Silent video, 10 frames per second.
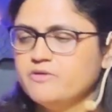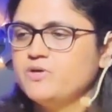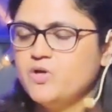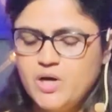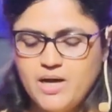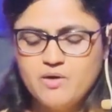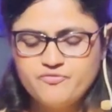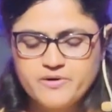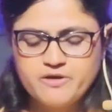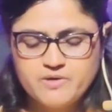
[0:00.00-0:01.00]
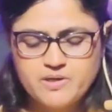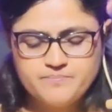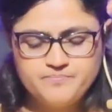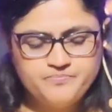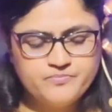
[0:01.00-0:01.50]
We all have free will.
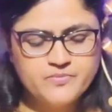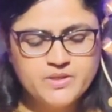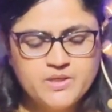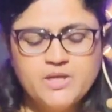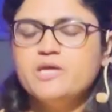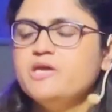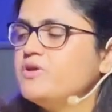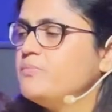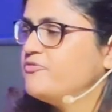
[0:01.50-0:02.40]
Even